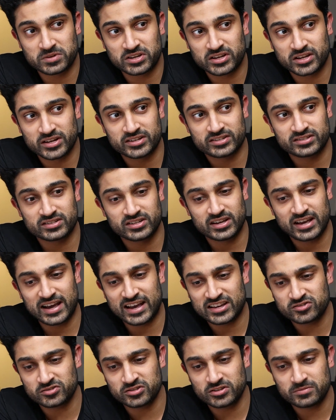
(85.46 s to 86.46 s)
is because it
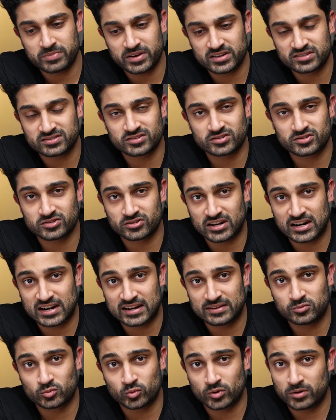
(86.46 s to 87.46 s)
actually best
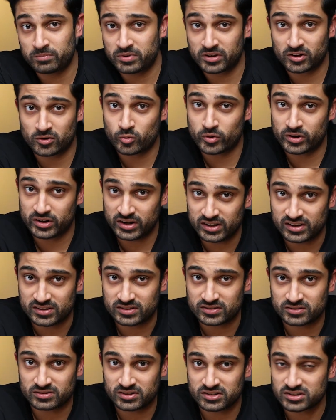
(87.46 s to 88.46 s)
describes what Bitcoin
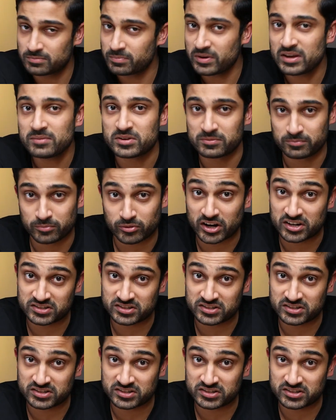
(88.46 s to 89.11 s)
is. It's a payment